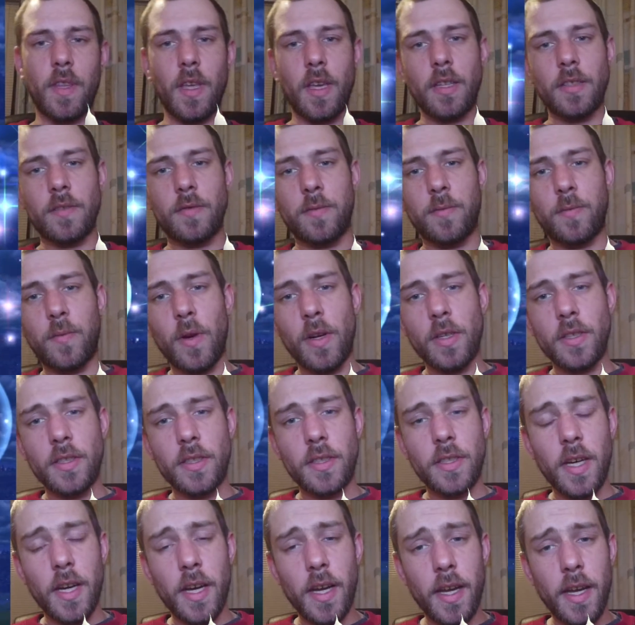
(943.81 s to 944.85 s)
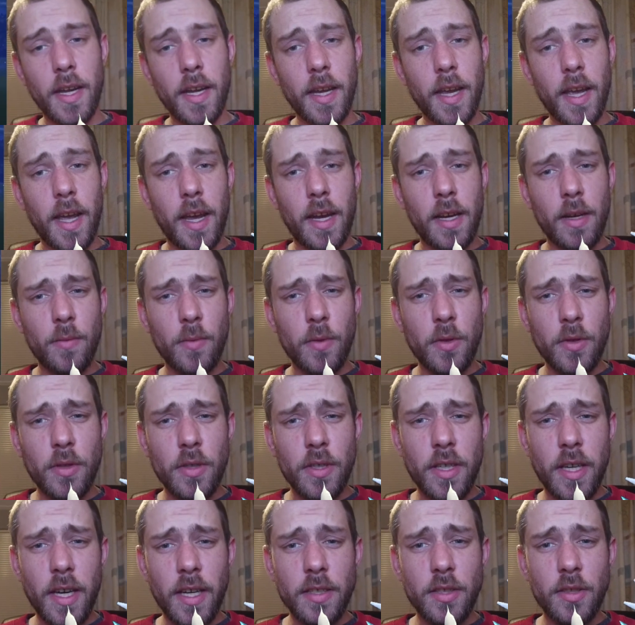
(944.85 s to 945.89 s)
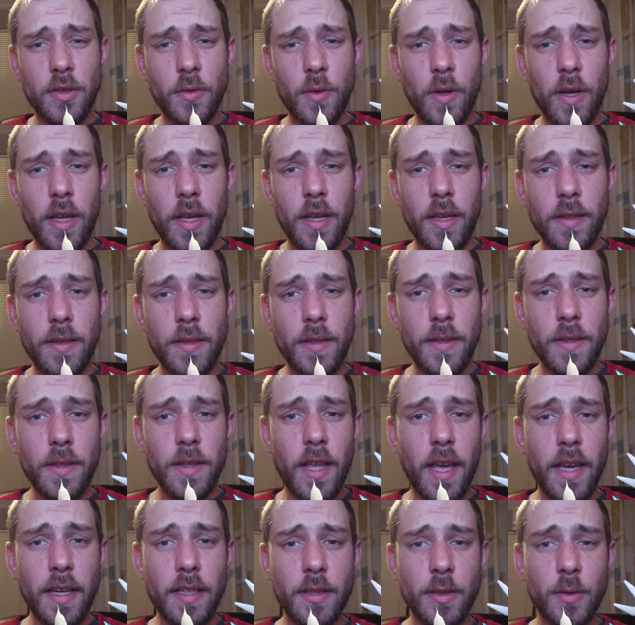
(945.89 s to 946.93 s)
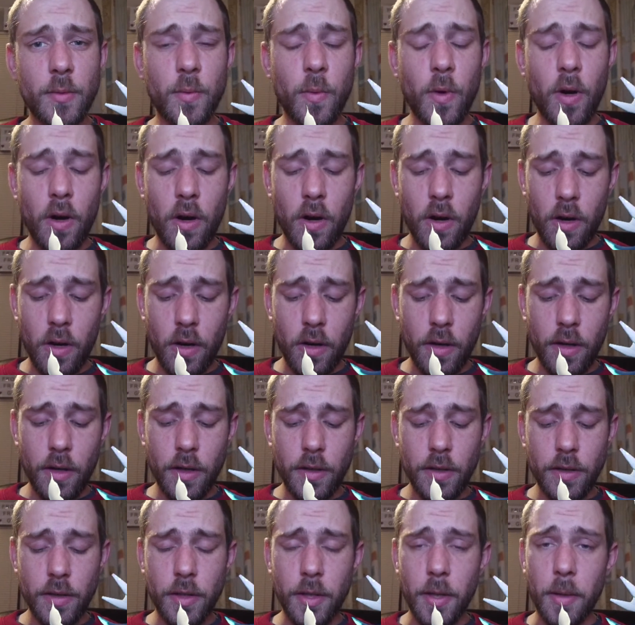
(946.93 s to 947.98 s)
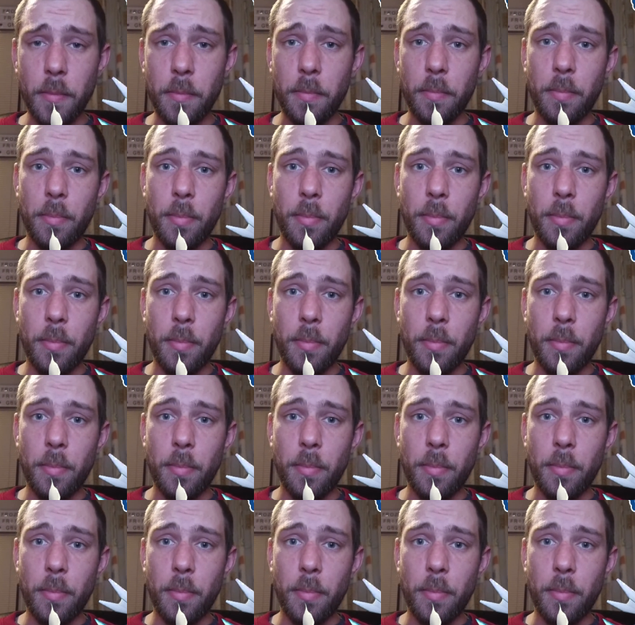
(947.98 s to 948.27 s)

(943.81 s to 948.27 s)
Thanks for watching and I will catch you in the next one.